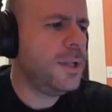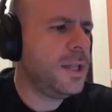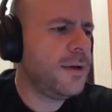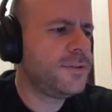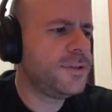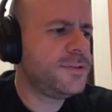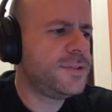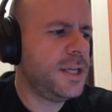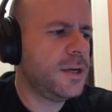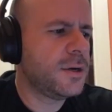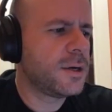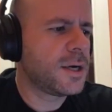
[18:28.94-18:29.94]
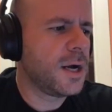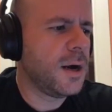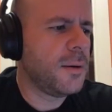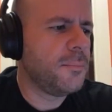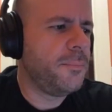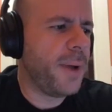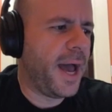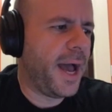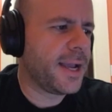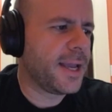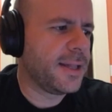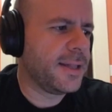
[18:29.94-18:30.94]
love to have seen her come
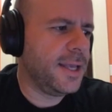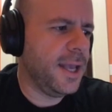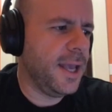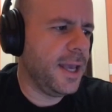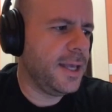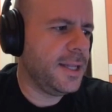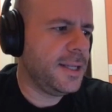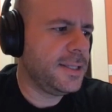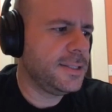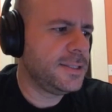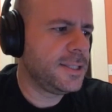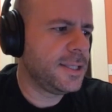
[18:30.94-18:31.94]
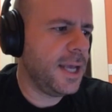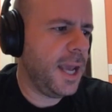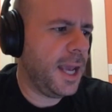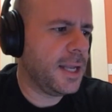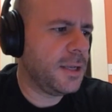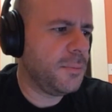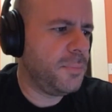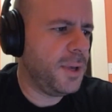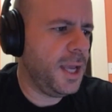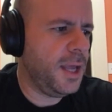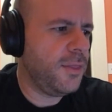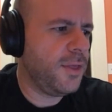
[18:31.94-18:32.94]
back at the end and
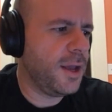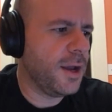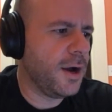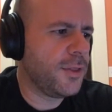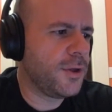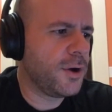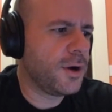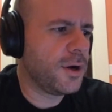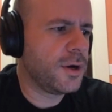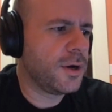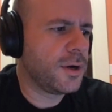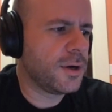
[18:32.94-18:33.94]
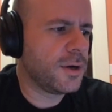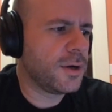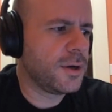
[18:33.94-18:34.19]
be the other,